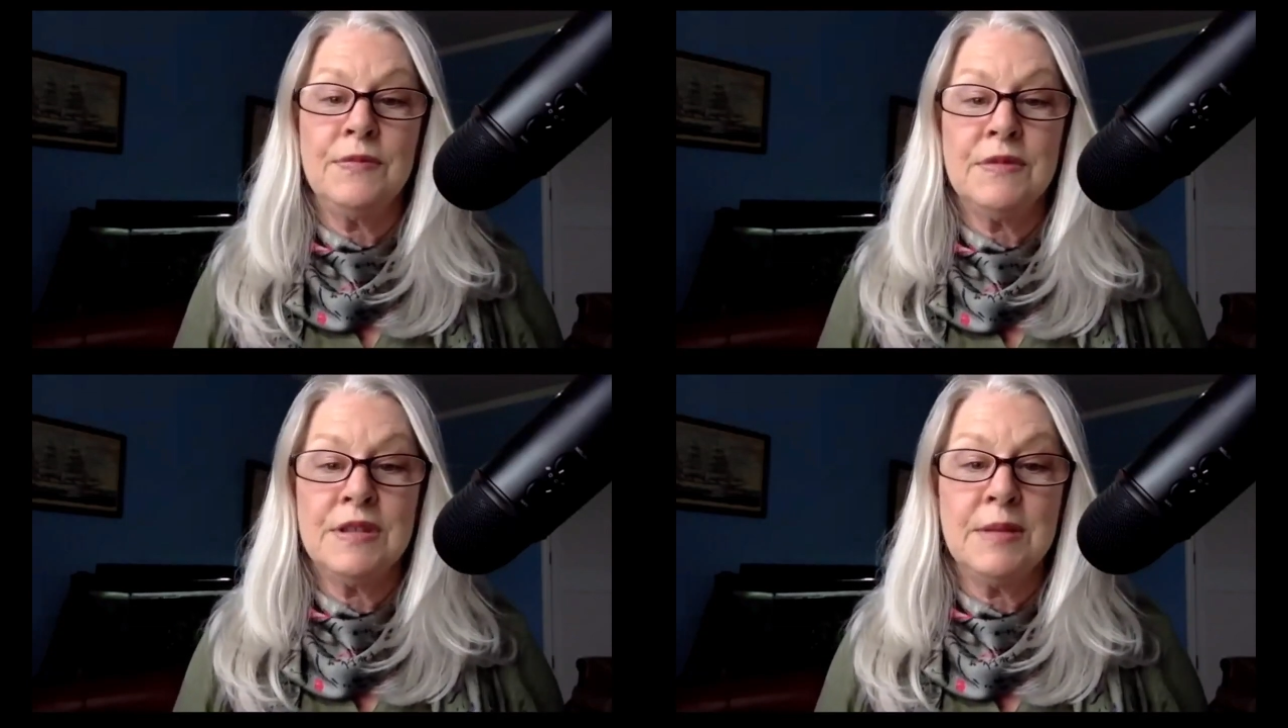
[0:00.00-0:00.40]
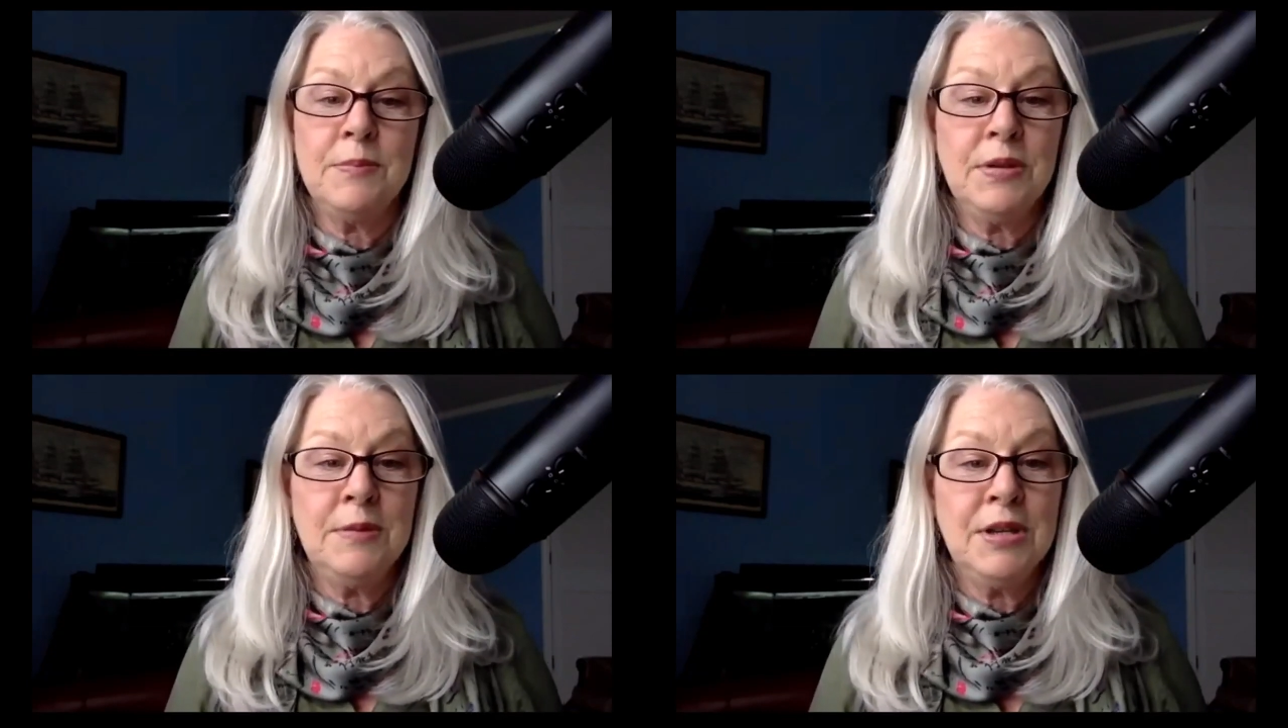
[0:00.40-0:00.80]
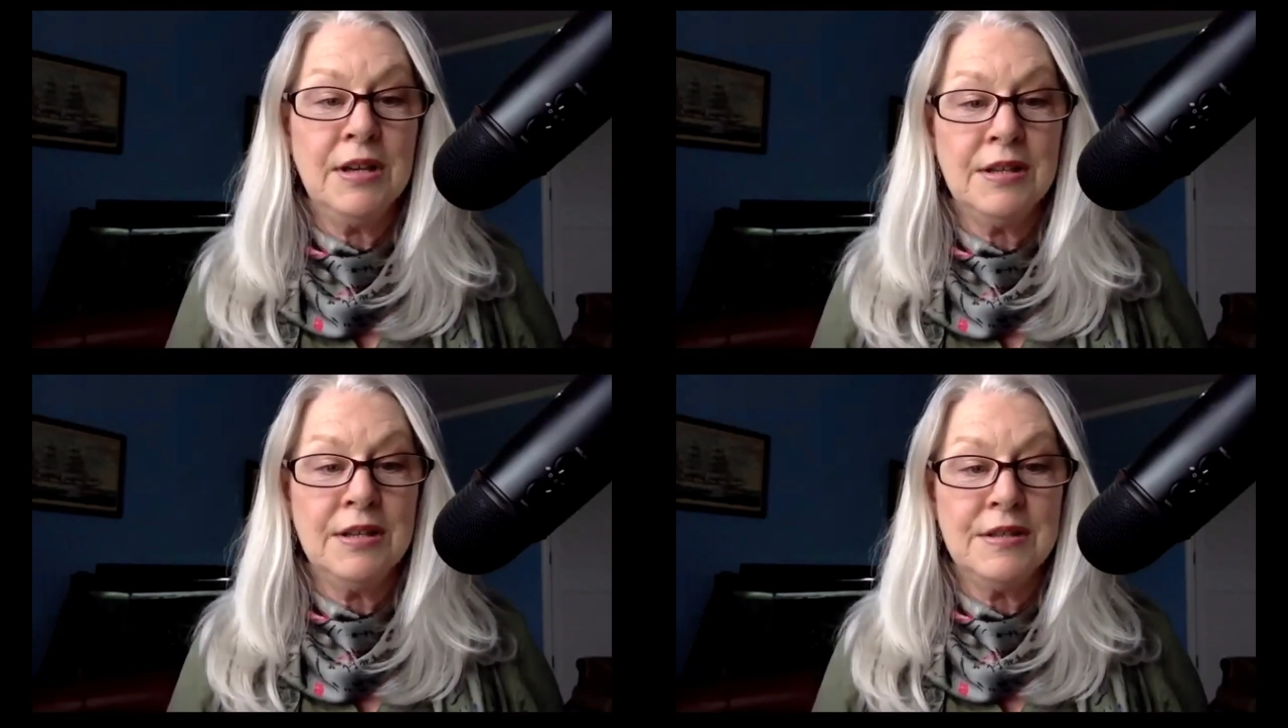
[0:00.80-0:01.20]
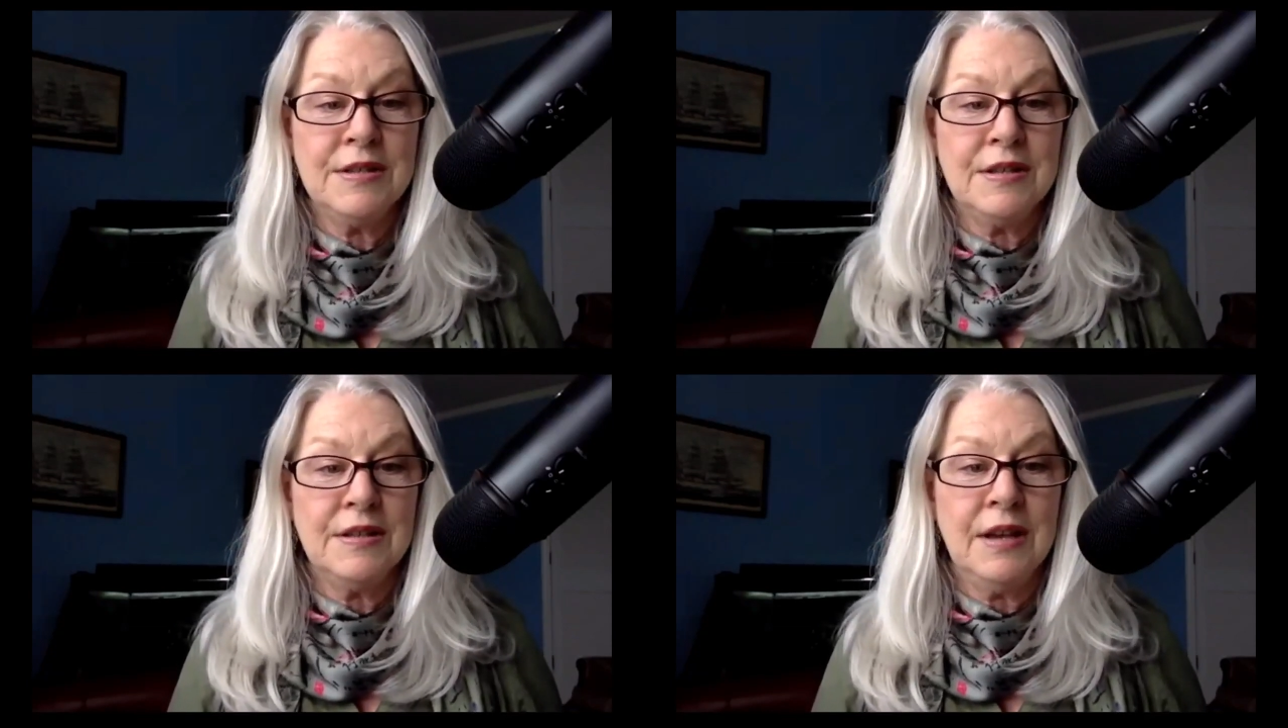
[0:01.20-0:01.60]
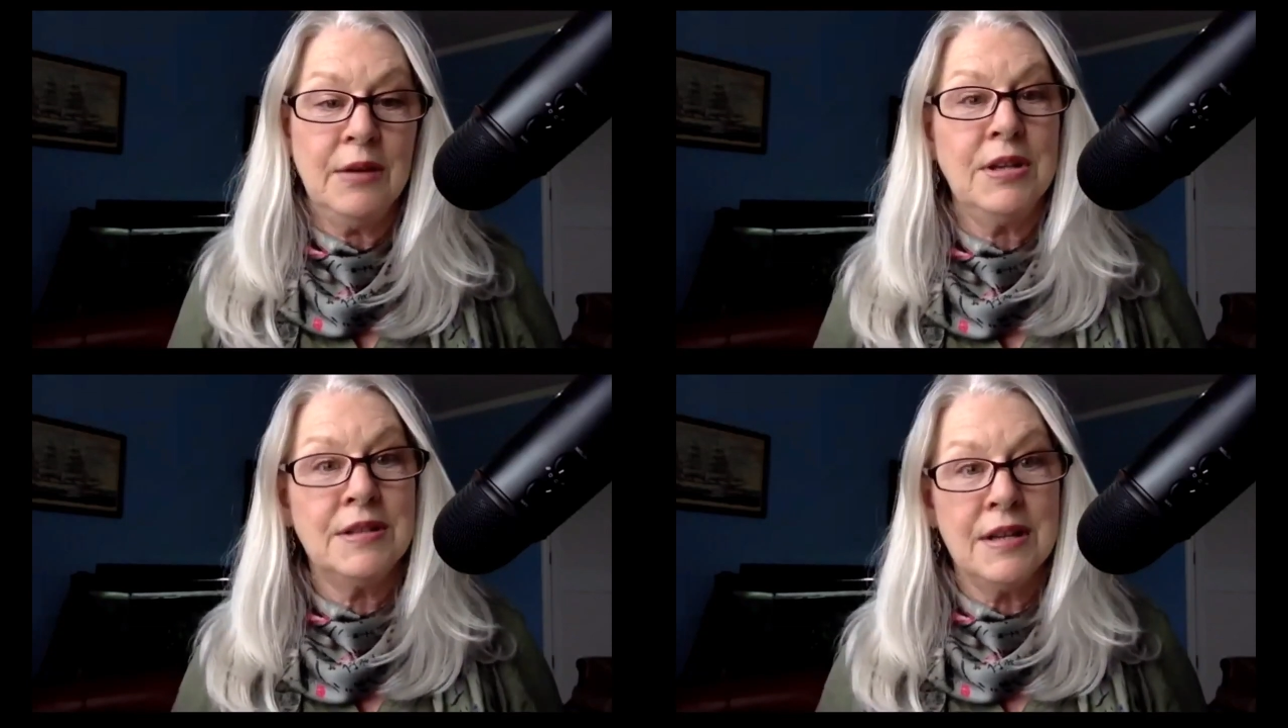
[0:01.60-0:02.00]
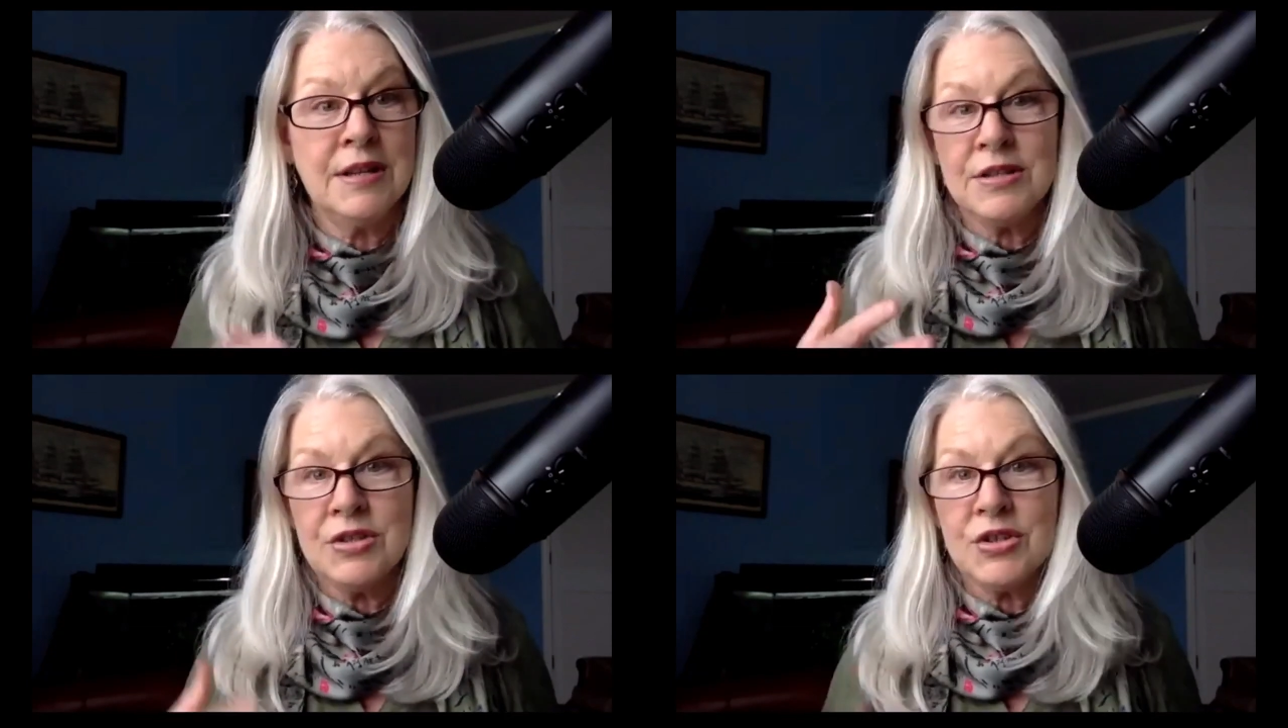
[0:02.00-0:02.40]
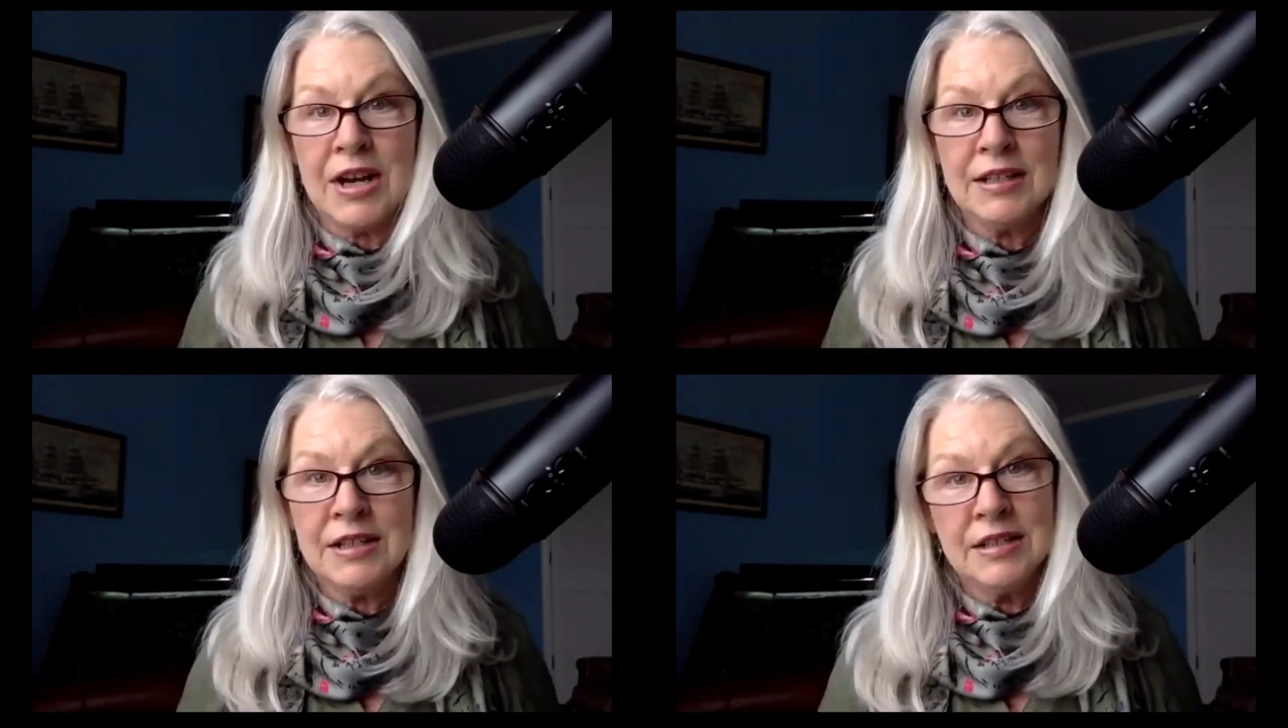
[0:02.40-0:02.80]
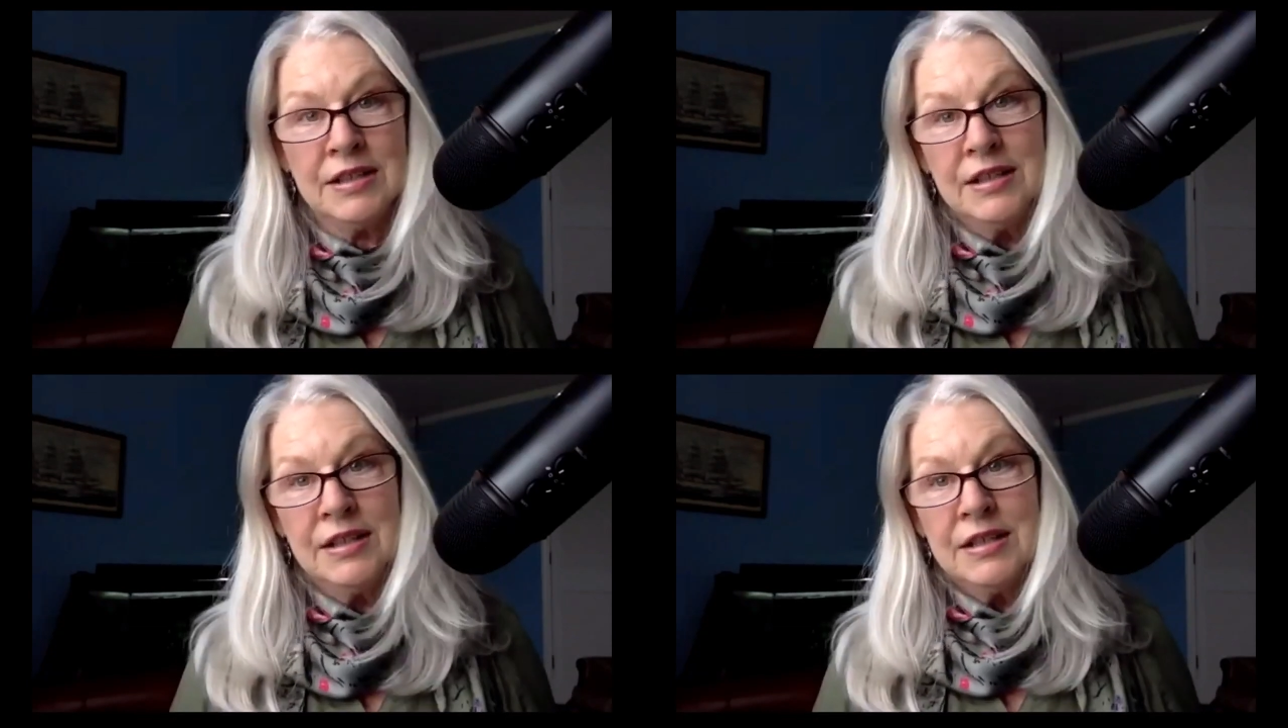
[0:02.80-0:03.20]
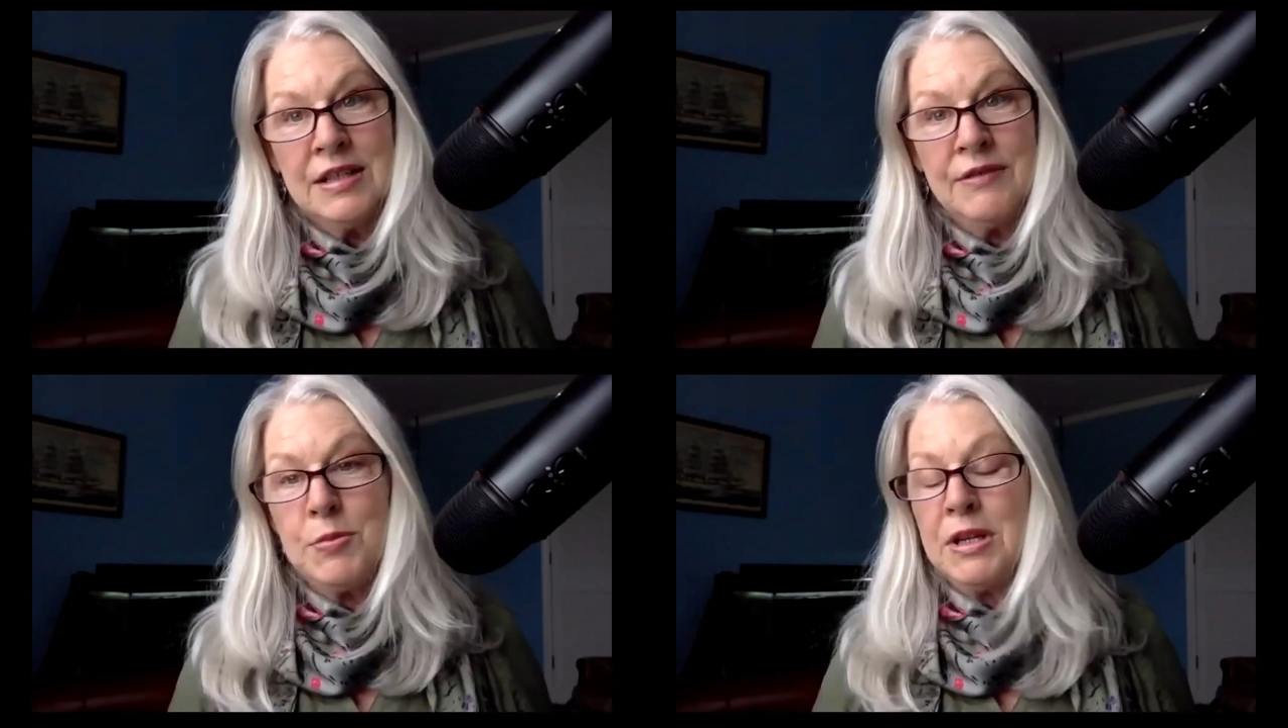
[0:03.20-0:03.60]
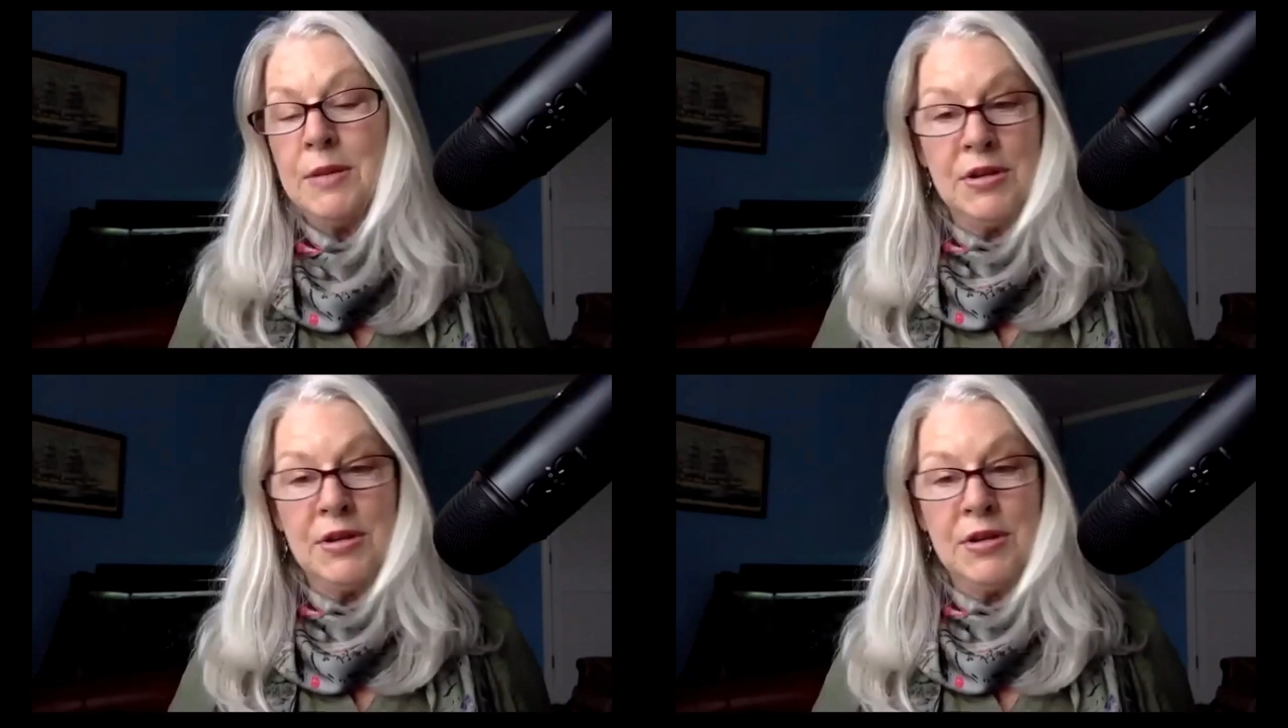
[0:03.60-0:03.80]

simply because that way it's not distracting to everybody.